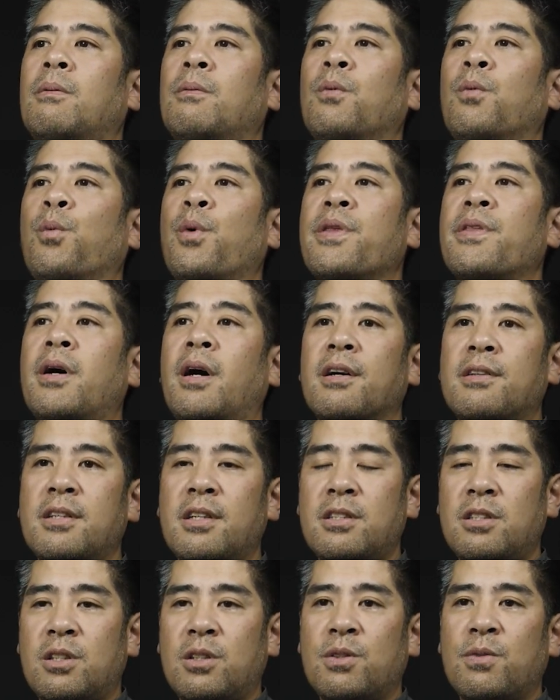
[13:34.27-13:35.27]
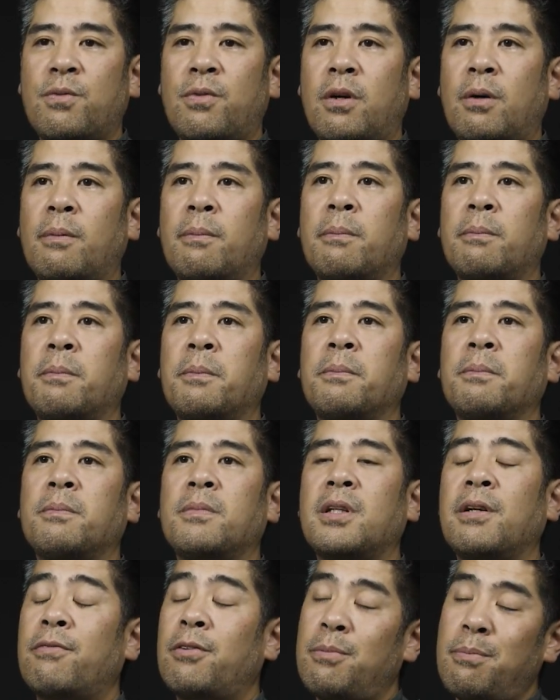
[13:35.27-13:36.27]
with artists from
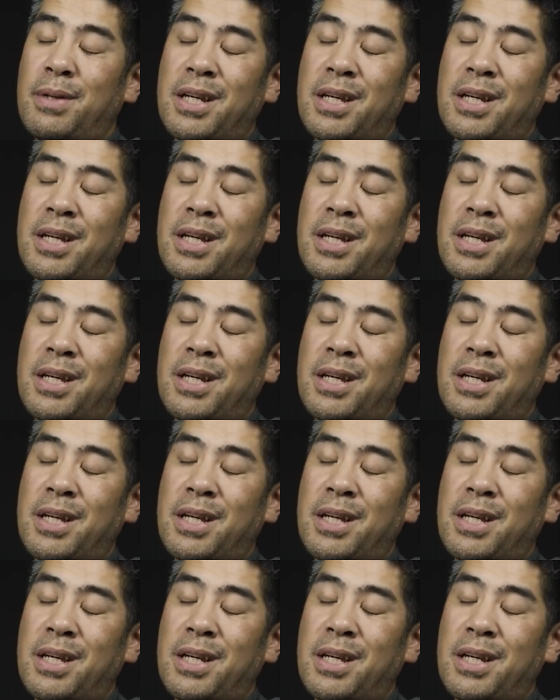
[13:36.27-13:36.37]
different